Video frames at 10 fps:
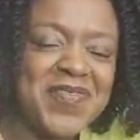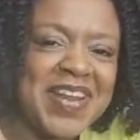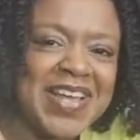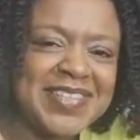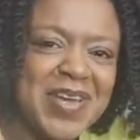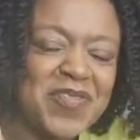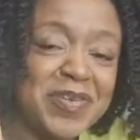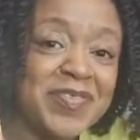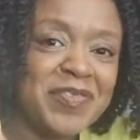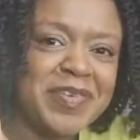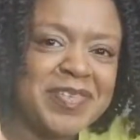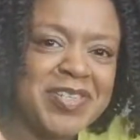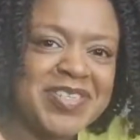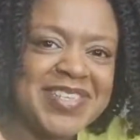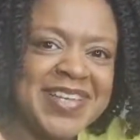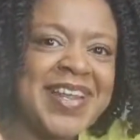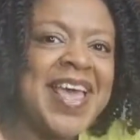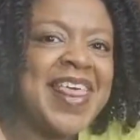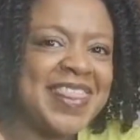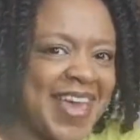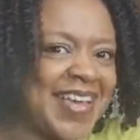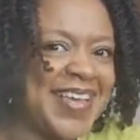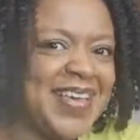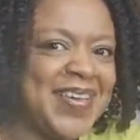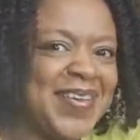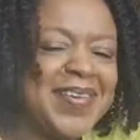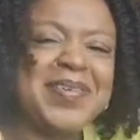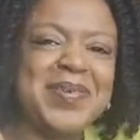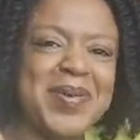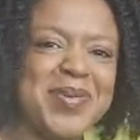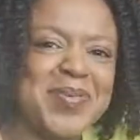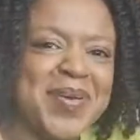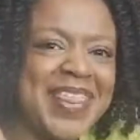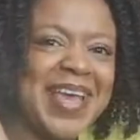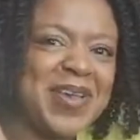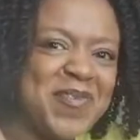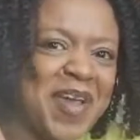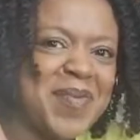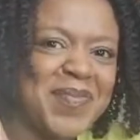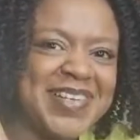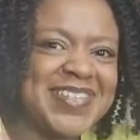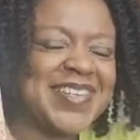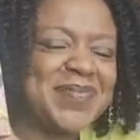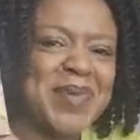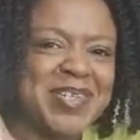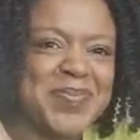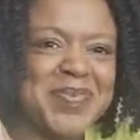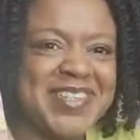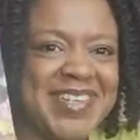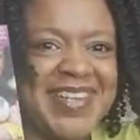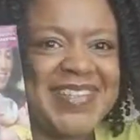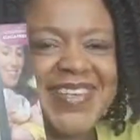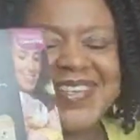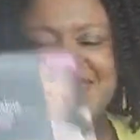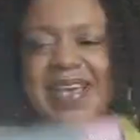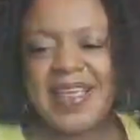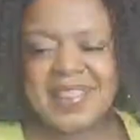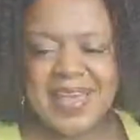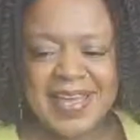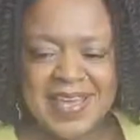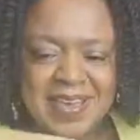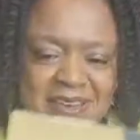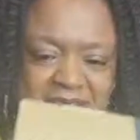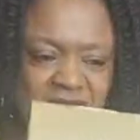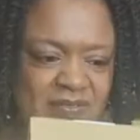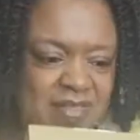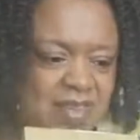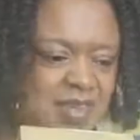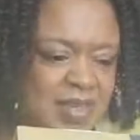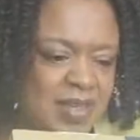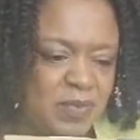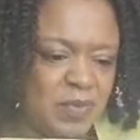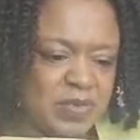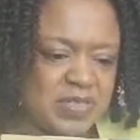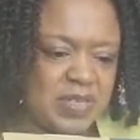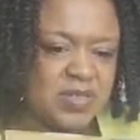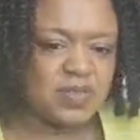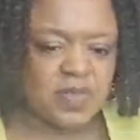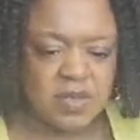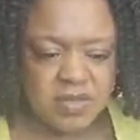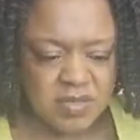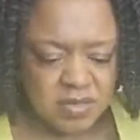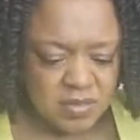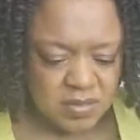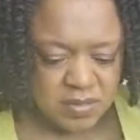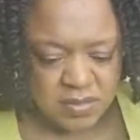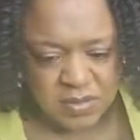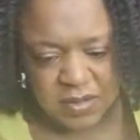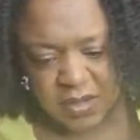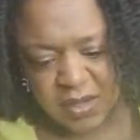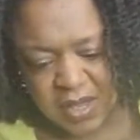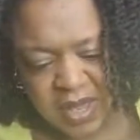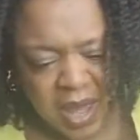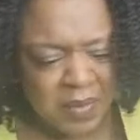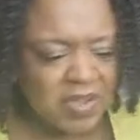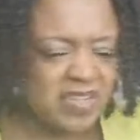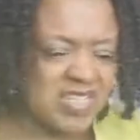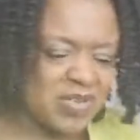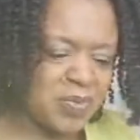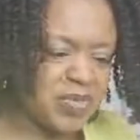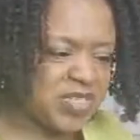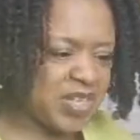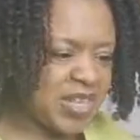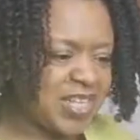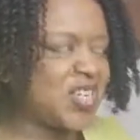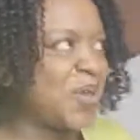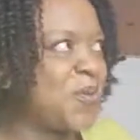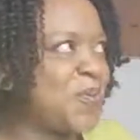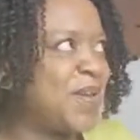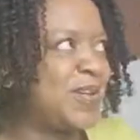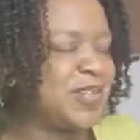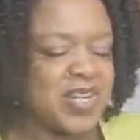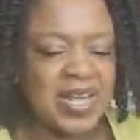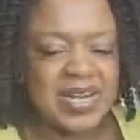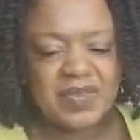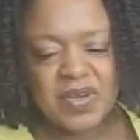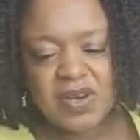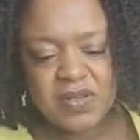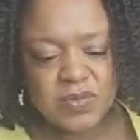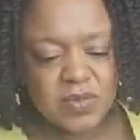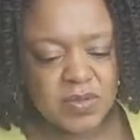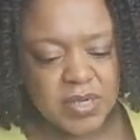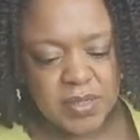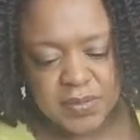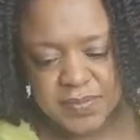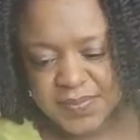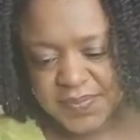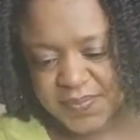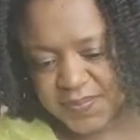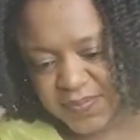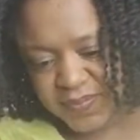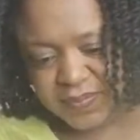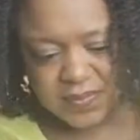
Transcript: Vanessa, if you if you tuned in, thank you. You know who you are. Thank you very much. Much appreciated. Thank you. We've got six of those. I'm curious to know, what do you think? Should I open it or should I leave it closed? What do you reckon? Up to you.